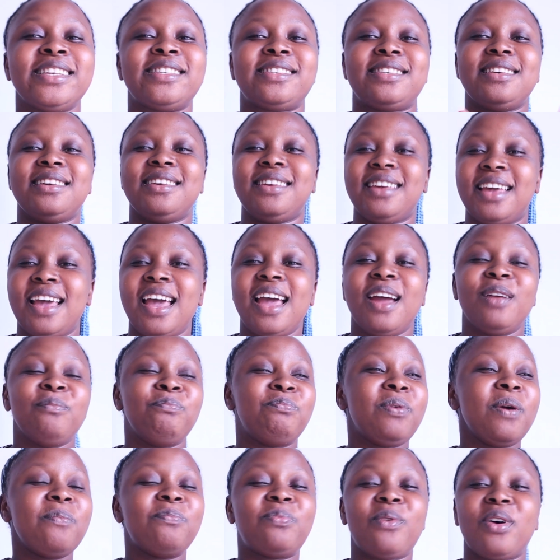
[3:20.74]
See,
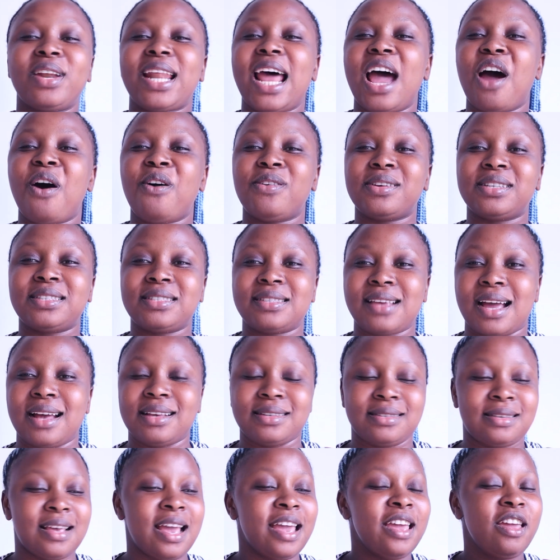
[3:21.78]
Bigbrother all
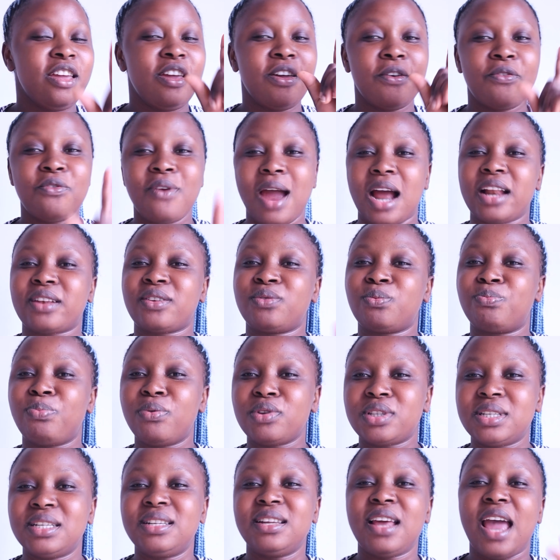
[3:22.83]
stars, if you are
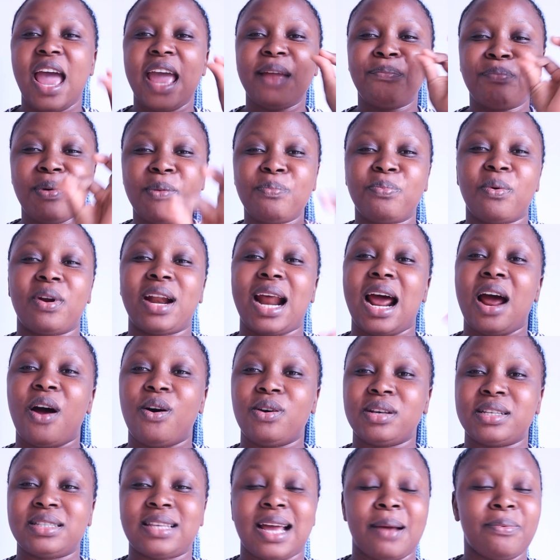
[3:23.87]
putting a Bigbrother
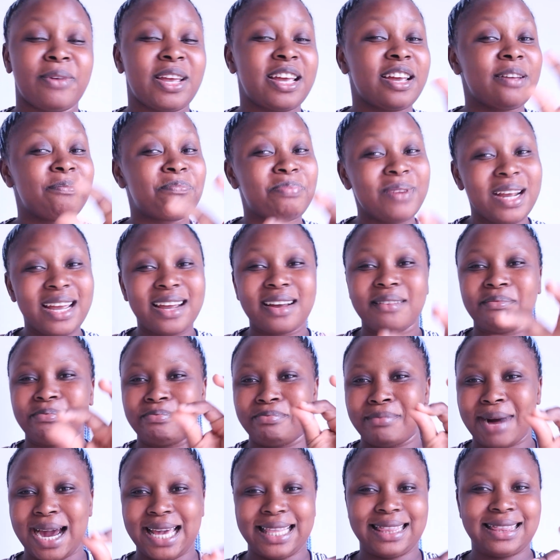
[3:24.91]
all star,
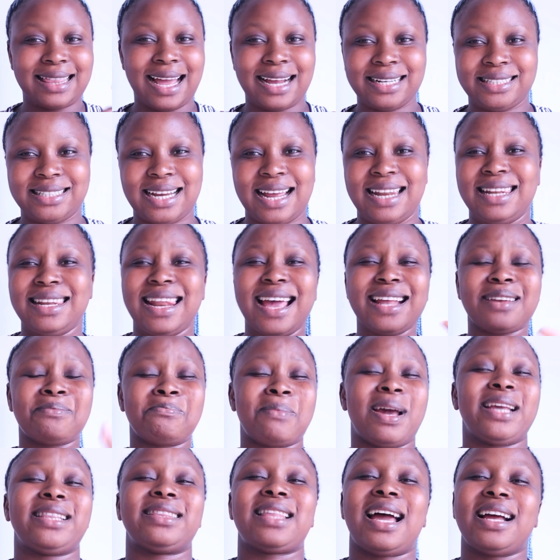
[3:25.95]
bring my Tacha, let
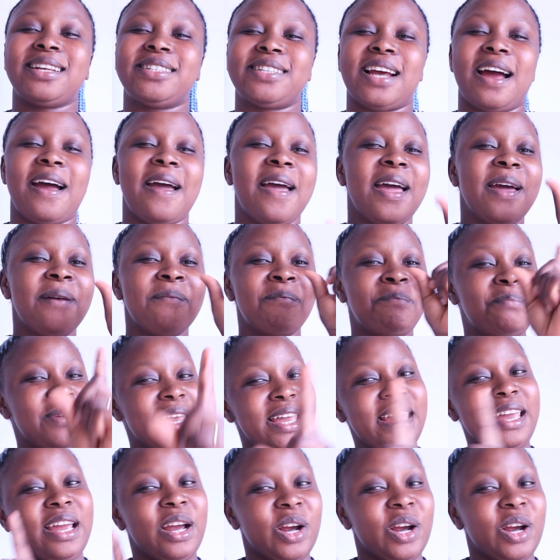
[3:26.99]
my Tacha be